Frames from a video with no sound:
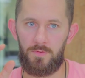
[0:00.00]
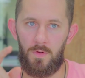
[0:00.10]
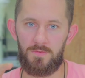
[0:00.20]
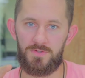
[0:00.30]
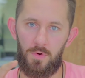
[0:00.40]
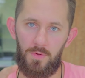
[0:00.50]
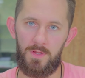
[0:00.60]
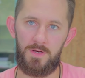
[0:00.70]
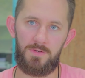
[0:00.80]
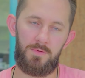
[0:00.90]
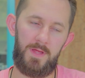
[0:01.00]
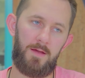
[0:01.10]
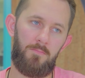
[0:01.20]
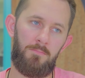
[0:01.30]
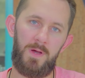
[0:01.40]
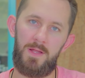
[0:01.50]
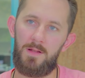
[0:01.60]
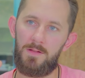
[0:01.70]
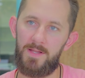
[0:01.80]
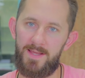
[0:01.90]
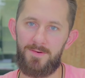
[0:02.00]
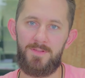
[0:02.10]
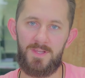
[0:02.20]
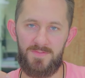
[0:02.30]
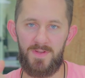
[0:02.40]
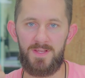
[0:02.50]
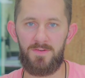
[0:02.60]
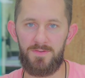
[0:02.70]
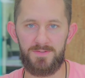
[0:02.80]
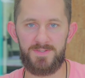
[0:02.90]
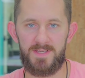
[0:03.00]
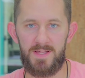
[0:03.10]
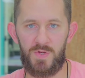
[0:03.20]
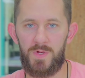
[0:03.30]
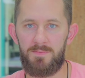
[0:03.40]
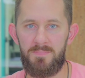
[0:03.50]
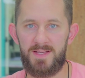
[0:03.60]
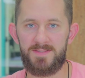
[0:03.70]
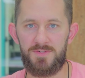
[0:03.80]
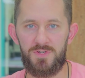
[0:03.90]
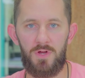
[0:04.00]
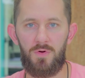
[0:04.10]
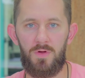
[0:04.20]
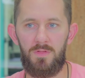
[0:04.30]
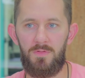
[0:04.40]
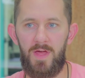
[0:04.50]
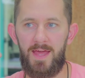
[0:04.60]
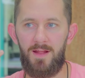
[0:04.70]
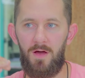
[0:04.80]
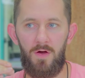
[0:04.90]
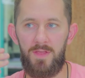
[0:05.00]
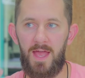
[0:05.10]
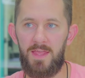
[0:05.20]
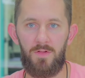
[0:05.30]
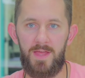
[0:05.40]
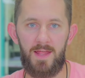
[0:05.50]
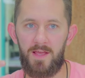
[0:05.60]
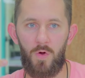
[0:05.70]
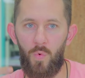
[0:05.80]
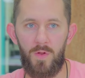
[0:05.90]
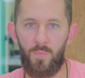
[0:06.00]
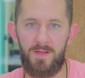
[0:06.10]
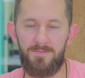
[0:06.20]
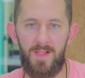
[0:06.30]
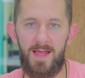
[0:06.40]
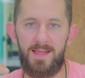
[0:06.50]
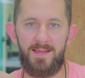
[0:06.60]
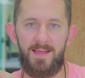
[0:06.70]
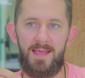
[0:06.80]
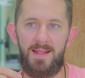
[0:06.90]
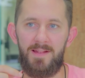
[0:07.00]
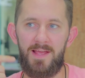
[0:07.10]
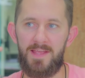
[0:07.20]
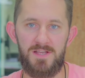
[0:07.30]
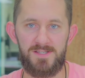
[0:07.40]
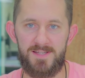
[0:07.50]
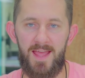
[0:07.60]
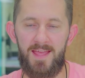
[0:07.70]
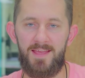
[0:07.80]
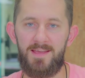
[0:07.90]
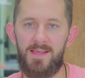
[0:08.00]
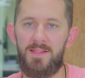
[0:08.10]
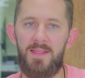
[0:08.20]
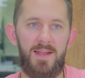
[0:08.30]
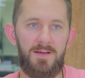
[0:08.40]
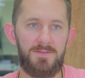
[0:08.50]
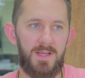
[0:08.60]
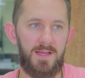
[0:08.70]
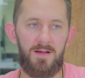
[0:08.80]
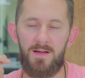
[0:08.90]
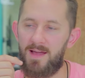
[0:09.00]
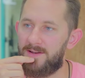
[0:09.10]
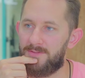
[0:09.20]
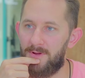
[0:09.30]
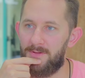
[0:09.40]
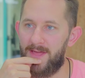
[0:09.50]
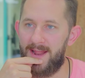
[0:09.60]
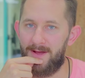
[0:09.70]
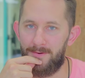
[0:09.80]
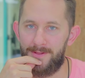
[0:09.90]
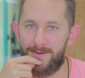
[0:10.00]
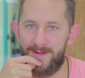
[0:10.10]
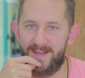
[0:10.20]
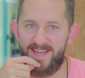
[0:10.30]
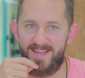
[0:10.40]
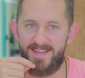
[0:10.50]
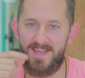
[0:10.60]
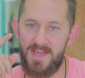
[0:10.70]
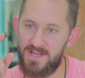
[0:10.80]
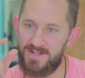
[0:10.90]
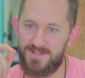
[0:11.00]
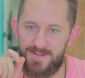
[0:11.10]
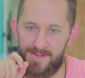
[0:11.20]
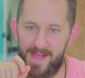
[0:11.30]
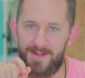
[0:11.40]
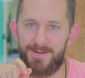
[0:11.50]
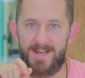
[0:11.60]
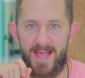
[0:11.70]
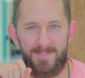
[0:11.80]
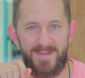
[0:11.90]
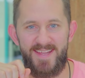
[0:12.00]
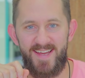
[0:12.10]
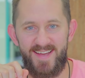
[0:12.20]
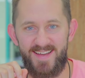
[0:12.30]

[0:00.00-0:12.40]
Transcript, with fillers: So I was totally gonna do that, but later in this video, you'll see that Quinn makes the joke that, oh yeah, he only had like a one-way flight and like he's staying. And then I was like, oh, I had to throw that out really quick. So that couldn't happen.